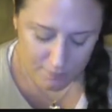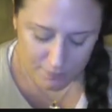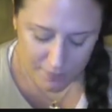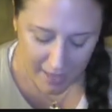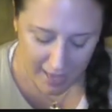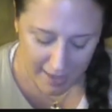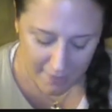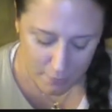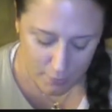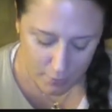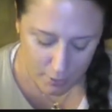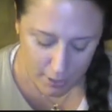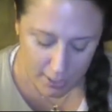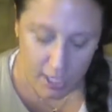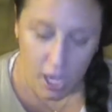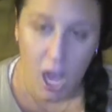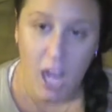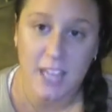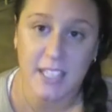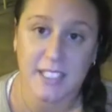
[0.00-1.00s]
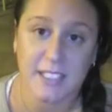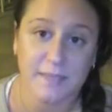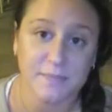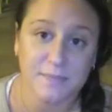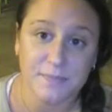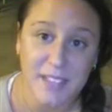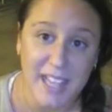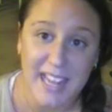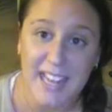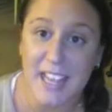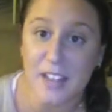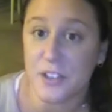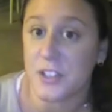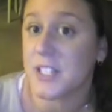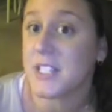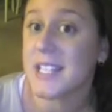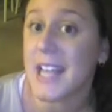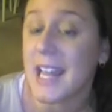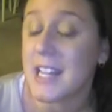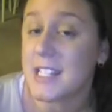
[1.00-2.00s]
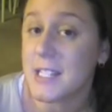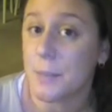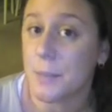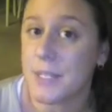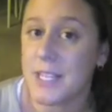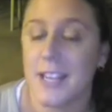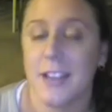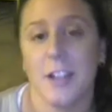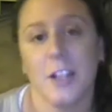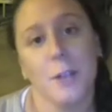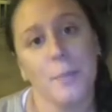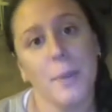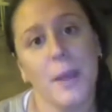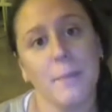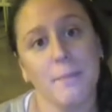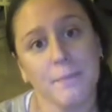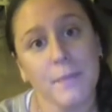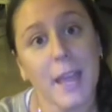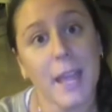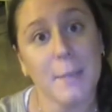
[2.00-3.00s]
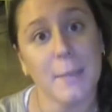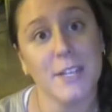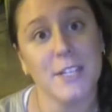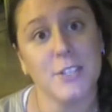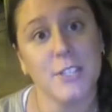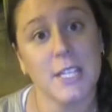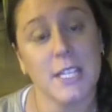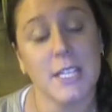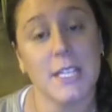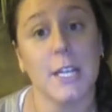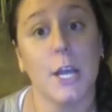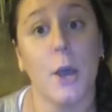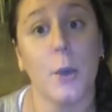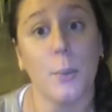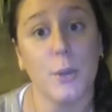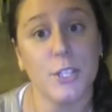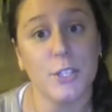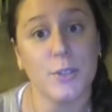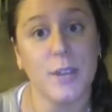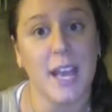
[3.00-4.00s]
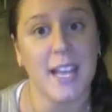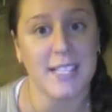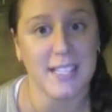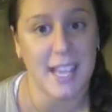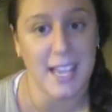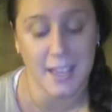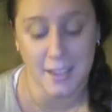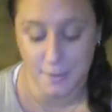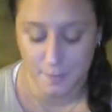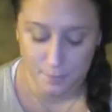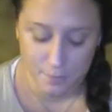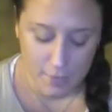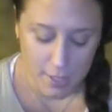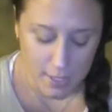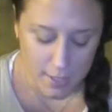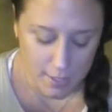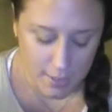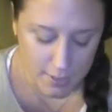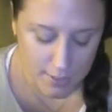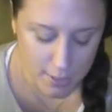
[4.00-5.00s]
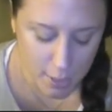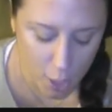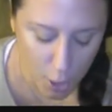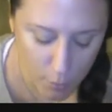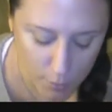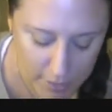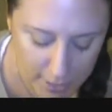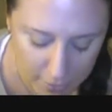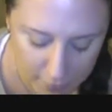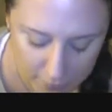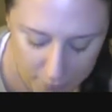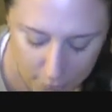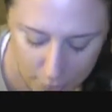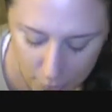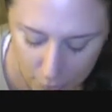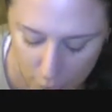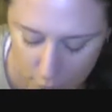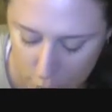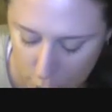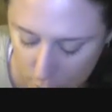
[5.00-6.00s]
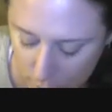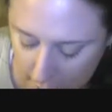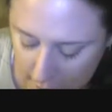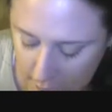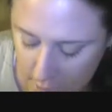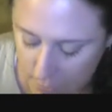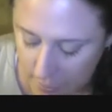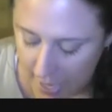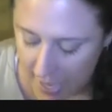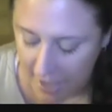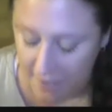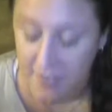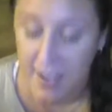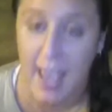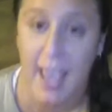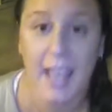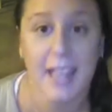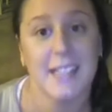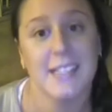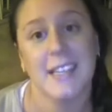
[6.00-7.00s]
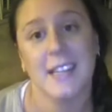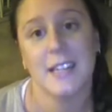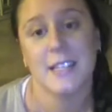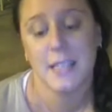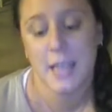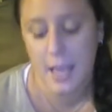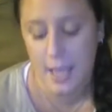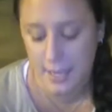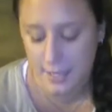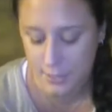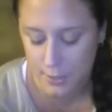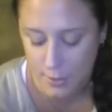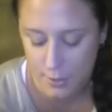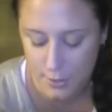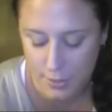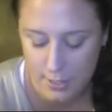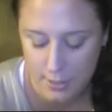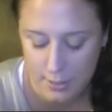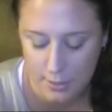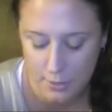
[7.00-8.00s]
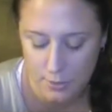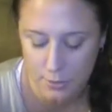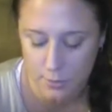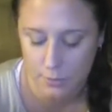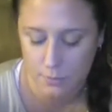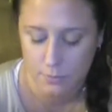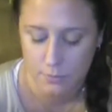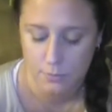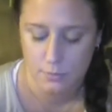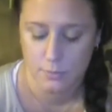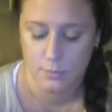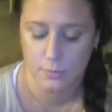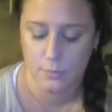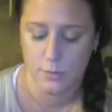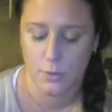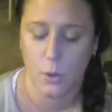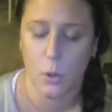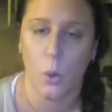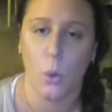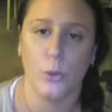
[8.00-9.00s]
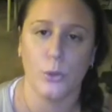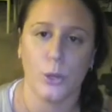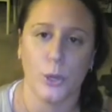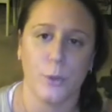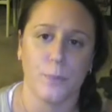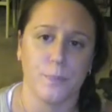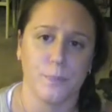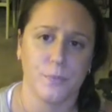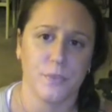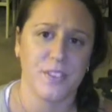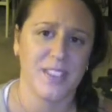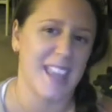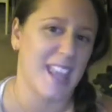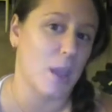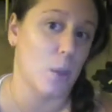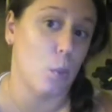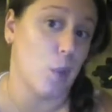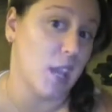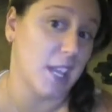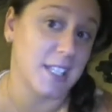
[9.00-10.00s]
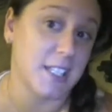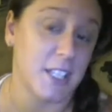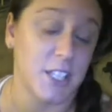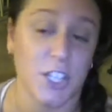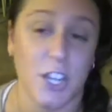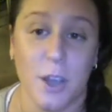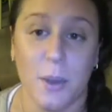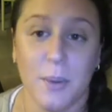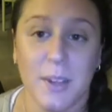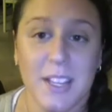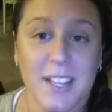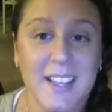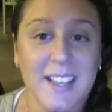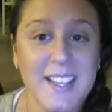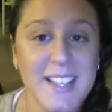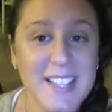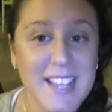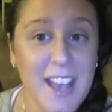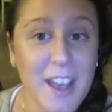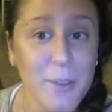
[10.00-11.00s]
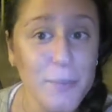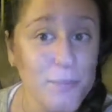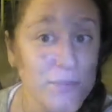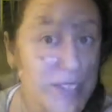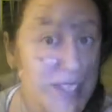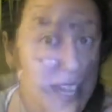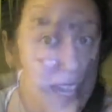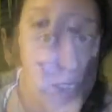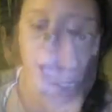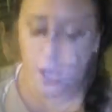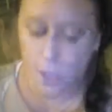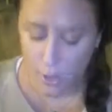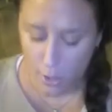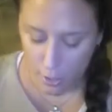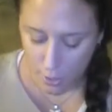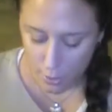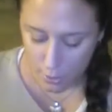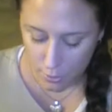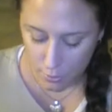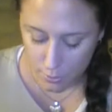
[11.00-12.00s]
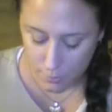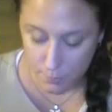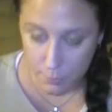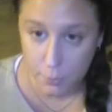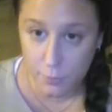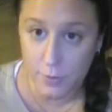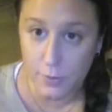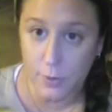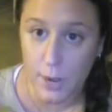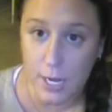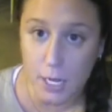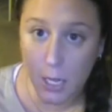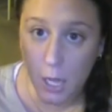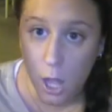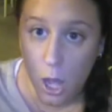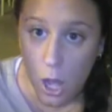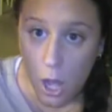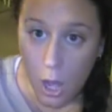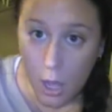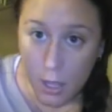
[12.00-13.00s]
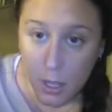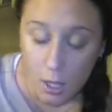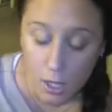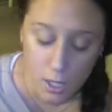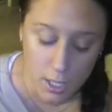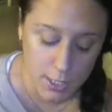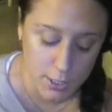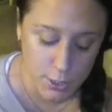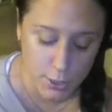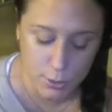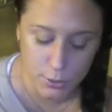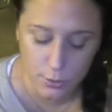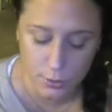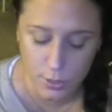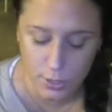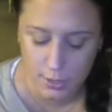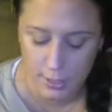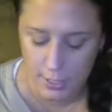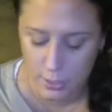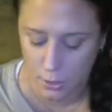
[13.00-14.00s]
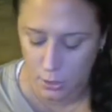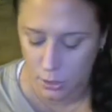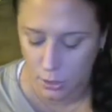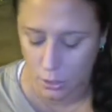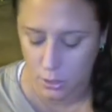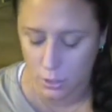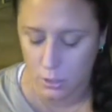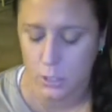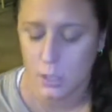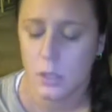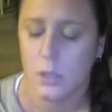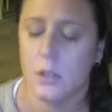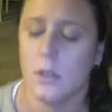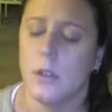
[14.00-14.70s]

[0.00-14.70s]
I haven't really gotten any other scents in particular, but I'm interested to know what you guys like. So without further ado, I do have hand sanitizers and little holder thingy wings to show. So moving right along onto the little,